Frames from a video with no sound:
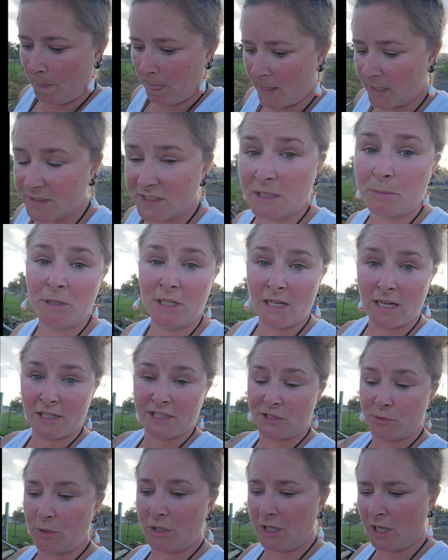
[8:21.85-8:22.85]
see me
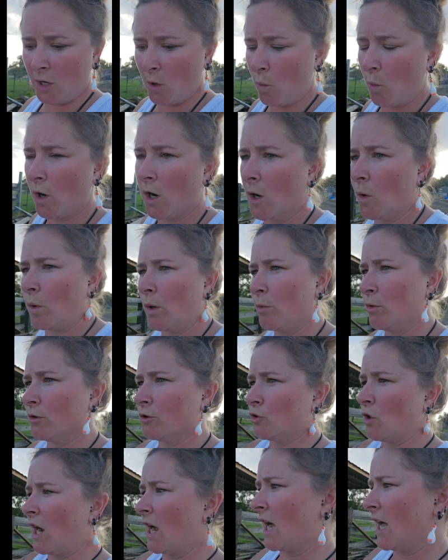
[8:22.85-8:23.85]
next week where we will
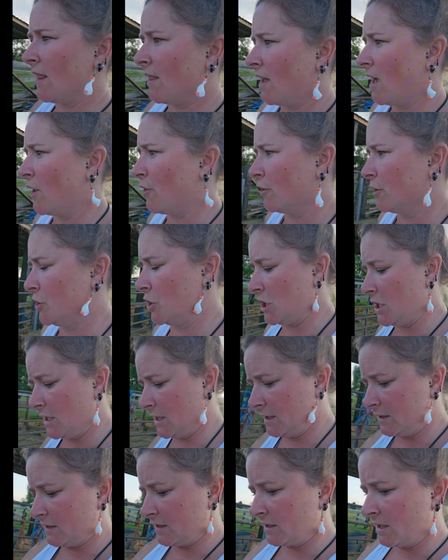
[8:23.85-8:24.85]
try the other
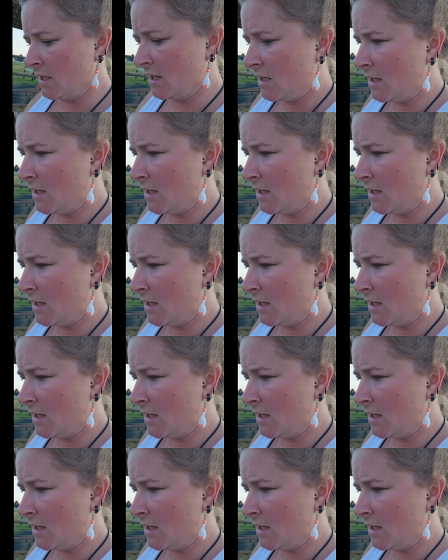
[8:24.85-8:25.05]
cheese